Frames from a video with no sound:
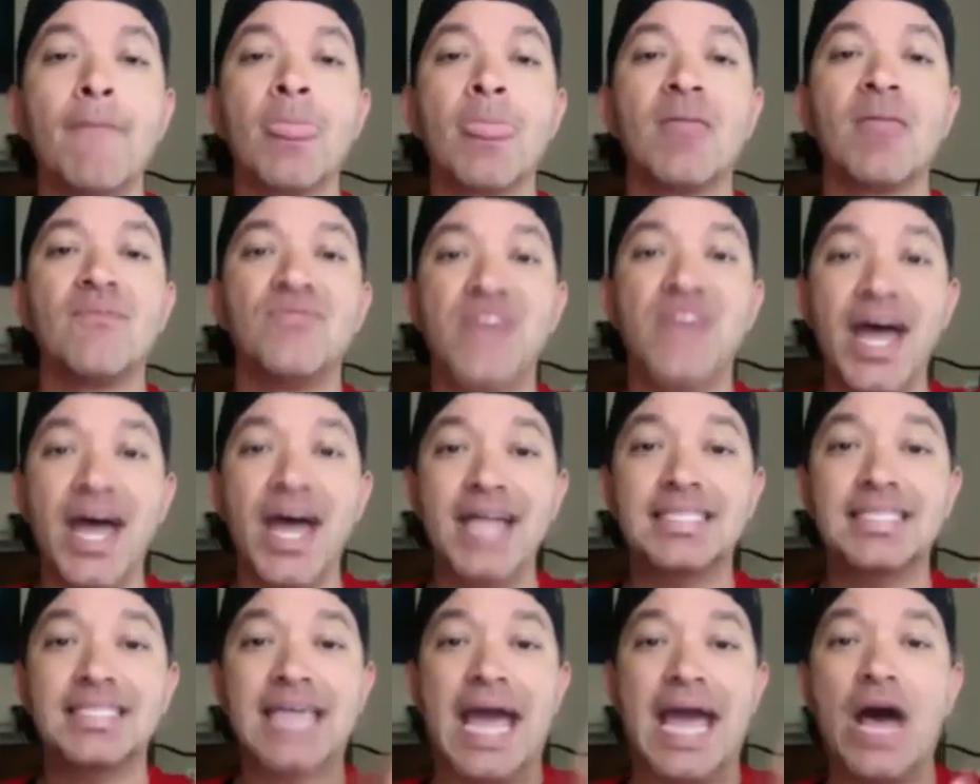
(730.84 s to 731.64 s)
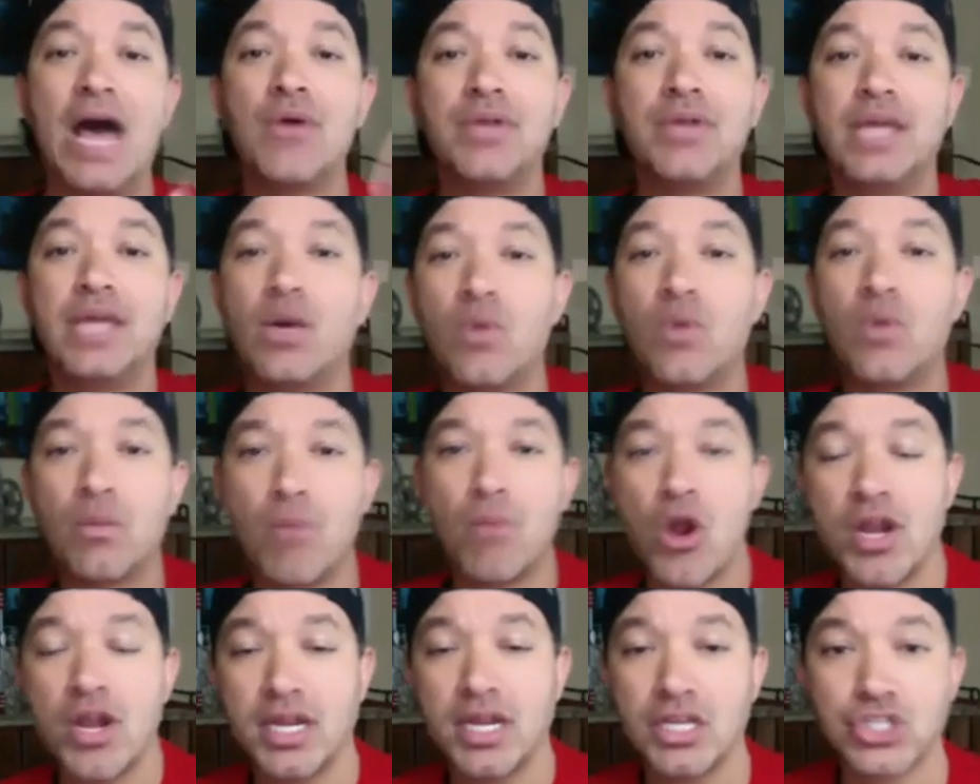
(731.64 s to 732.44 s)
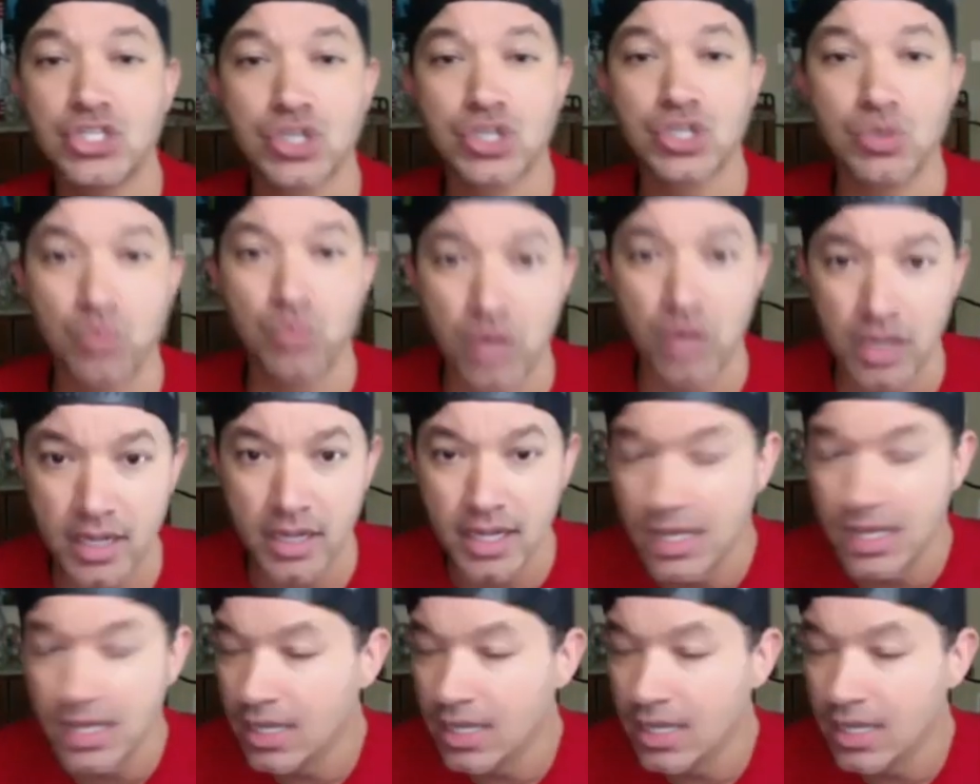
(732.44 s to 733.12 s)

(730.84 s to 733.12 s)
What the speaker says: That's how network marketing should work.